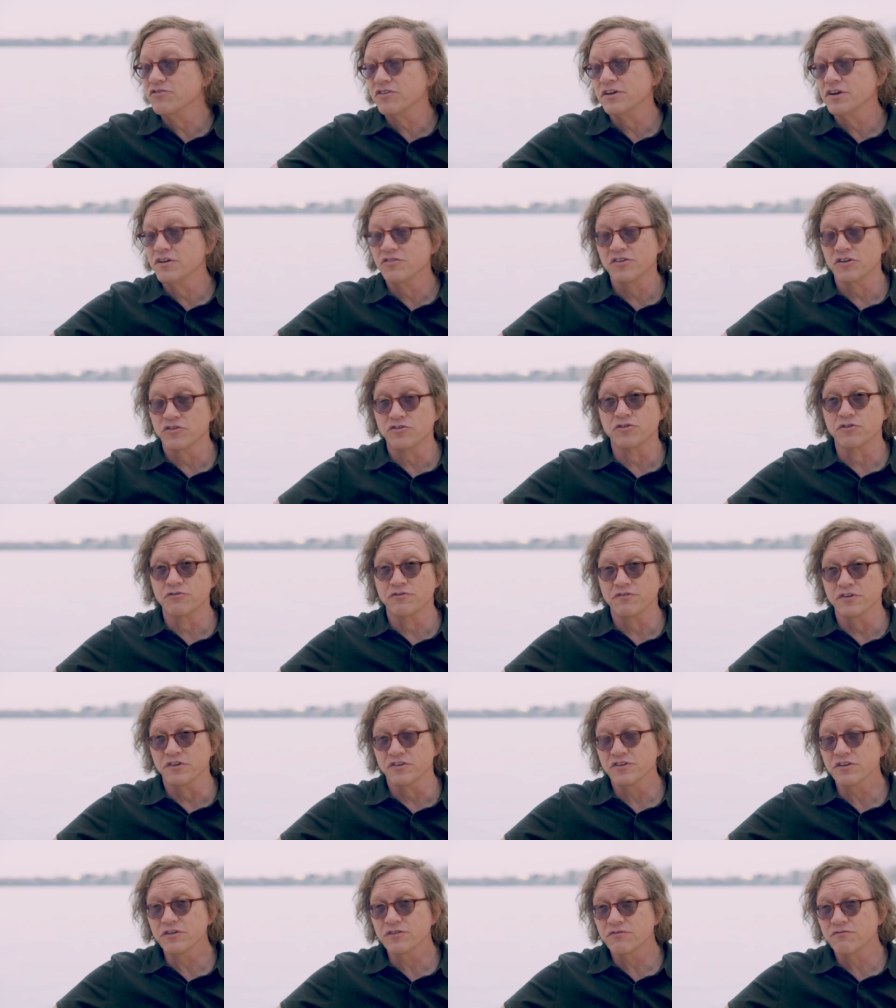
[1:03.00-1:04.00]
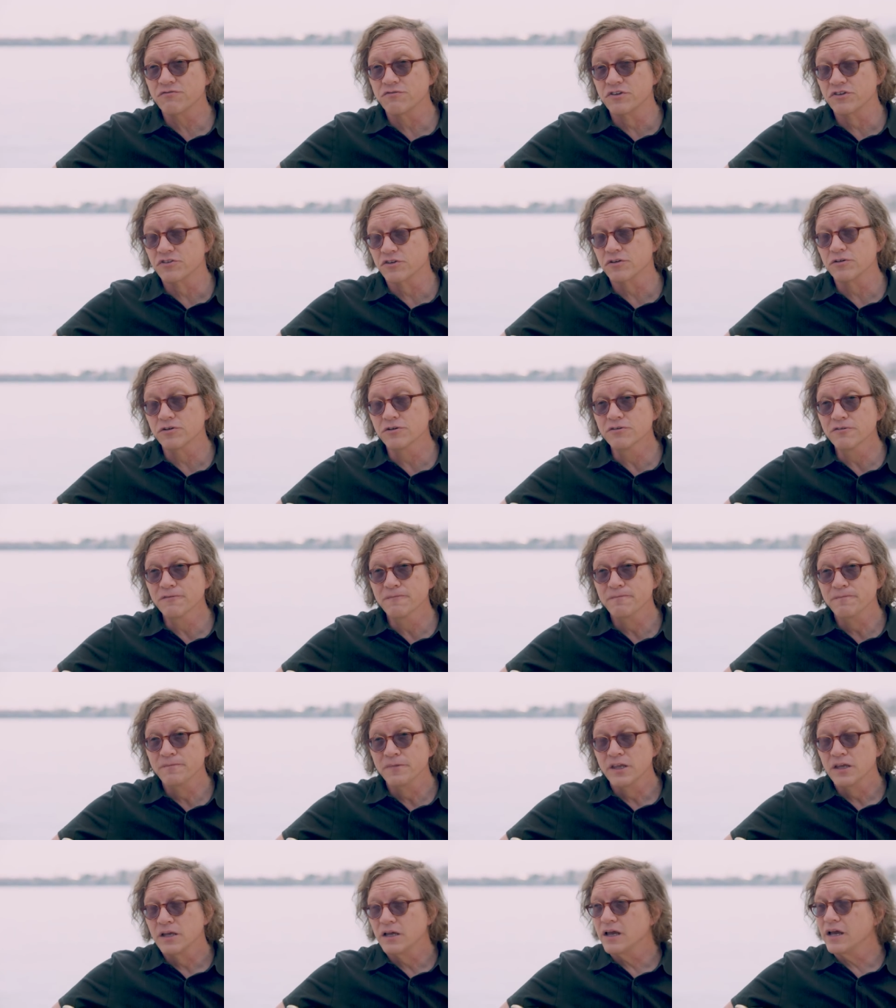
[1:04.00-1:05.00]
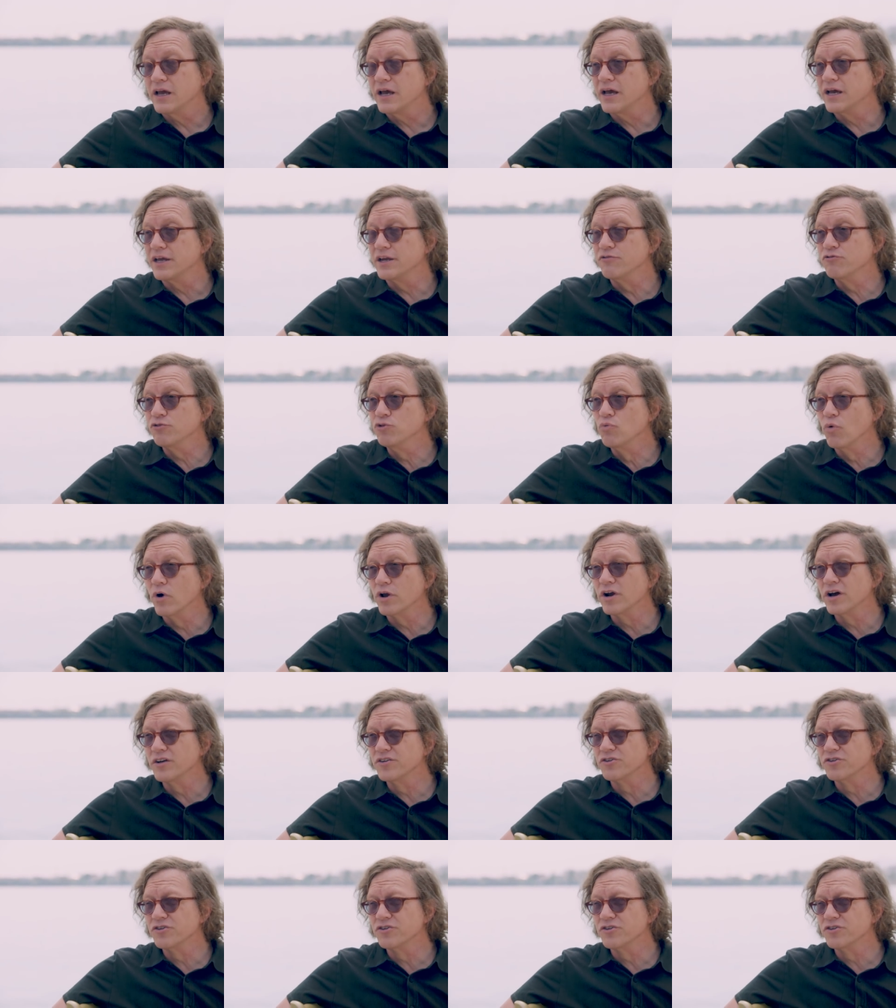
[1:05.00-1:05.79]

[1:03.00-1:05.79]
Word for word: that exist are physical. And if you want to